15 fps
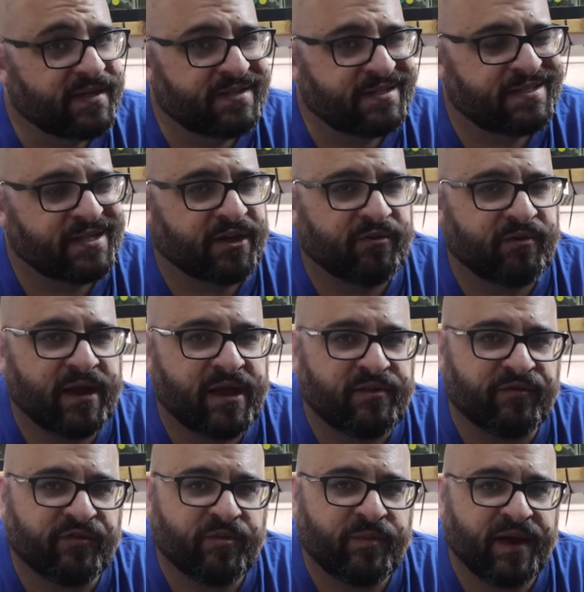Stick
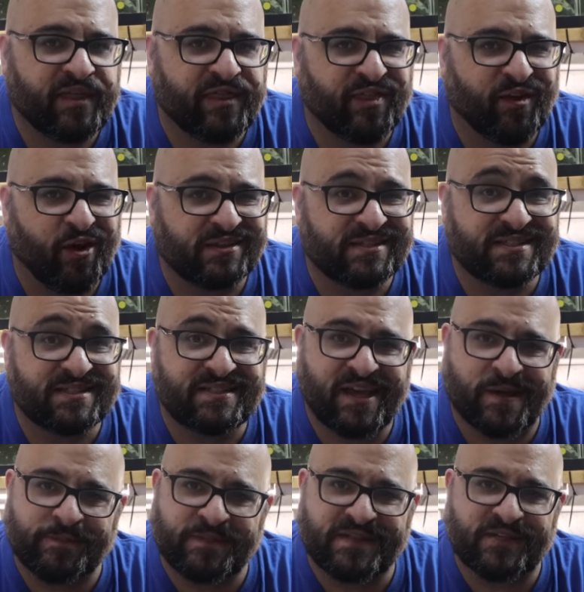around for my thoughts,
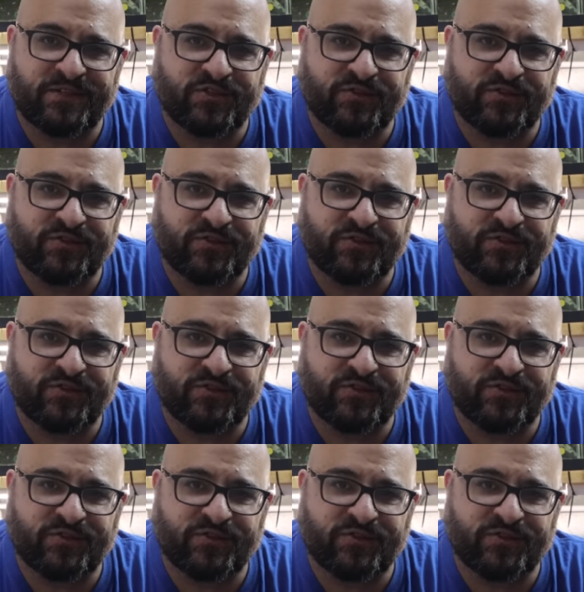tips, and